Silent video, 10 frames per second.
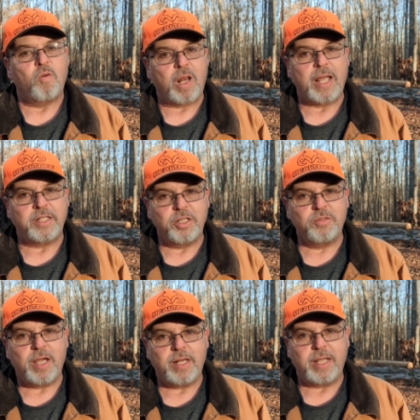Well, I knew
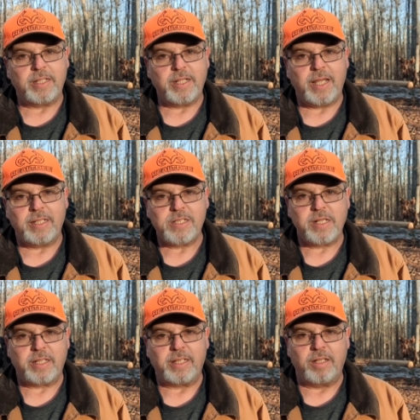that antenna
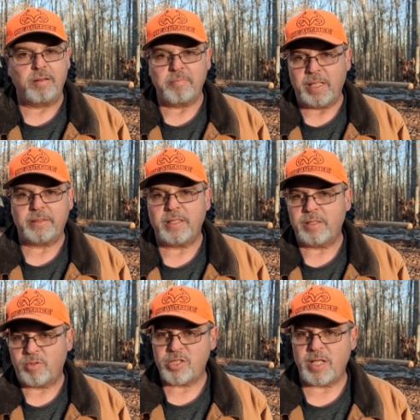sticking up meant that
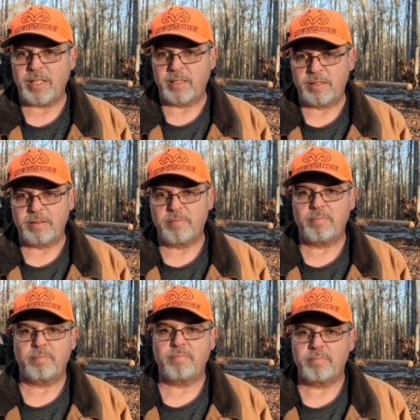it was sending,
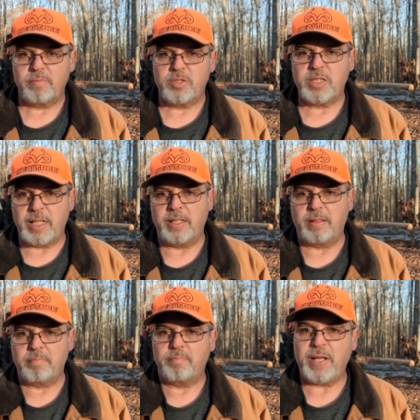
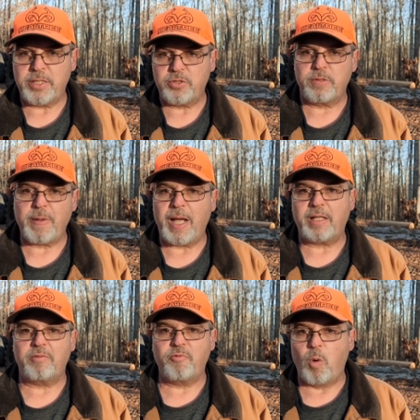sending pictures
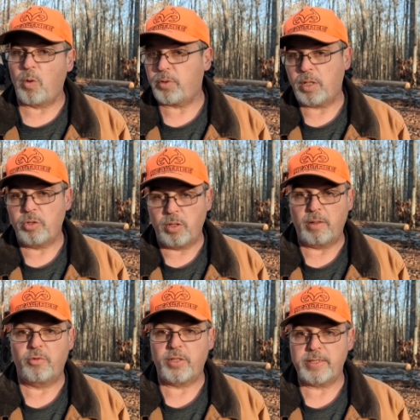back and forth to
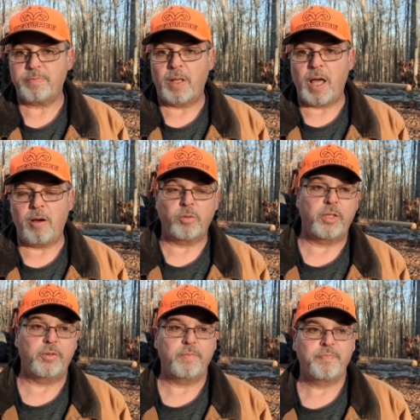whoever this belonged
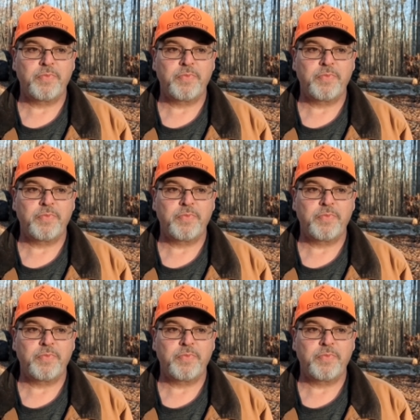to.